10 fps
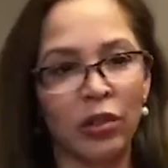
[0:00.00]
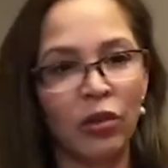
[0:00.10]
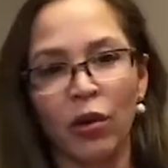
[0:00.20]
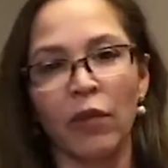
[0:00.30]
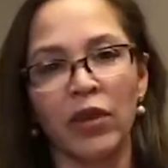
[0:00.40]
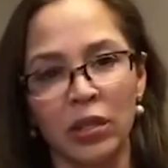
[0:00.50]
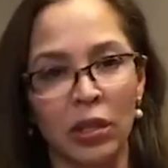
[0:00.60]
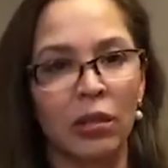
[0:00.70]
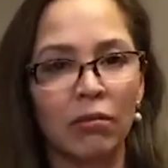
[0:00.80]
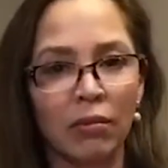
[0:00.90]
you're
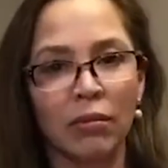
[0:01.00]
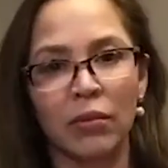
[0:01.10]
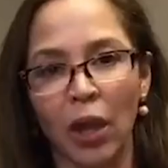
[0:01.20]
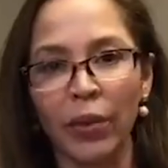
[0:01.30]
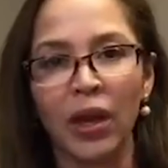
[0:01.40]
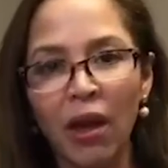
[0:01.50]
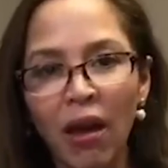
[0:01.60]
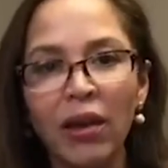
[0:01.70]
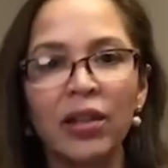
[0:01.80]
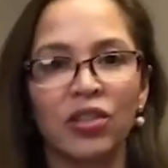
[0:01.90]
obviously not being
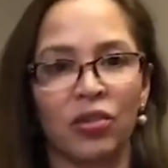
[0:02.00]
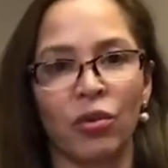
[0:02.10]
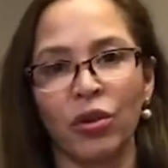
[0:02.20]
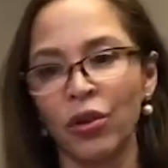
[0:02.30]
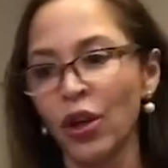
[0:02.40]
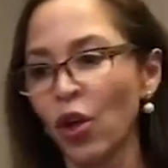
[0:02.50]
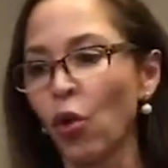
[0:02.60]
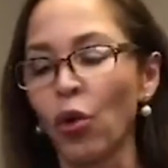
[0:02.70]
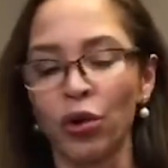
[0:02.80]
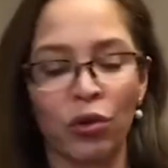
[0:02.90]
honest, or you're
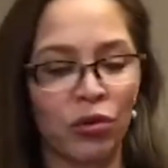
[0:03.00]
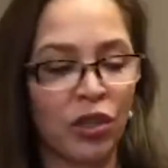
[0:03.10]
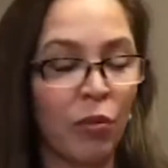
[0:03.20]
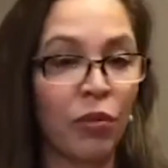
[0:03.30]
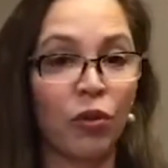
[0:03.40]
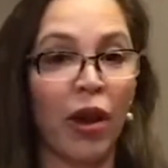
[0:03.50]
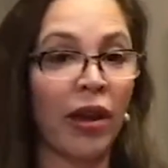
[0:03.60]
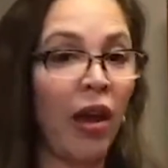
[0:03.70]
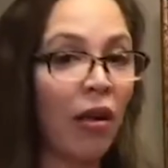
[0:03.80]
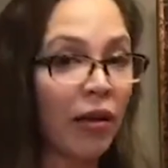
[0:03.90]

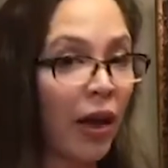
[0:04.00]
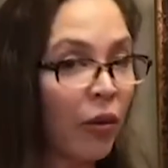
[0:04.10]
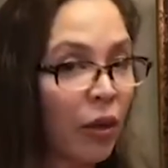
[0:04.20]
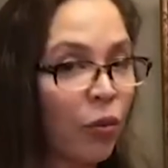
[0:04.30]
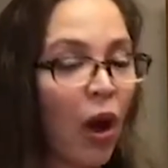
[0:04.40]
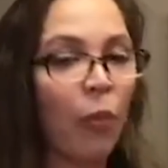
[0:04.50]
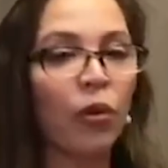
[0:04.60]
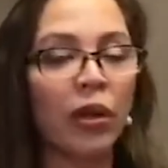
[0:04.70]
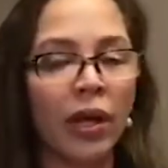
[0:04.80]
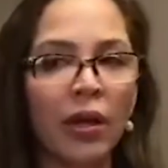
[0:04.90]
not counting
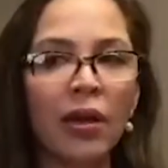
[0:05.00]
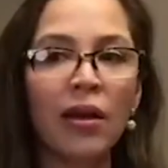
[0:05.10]
properly.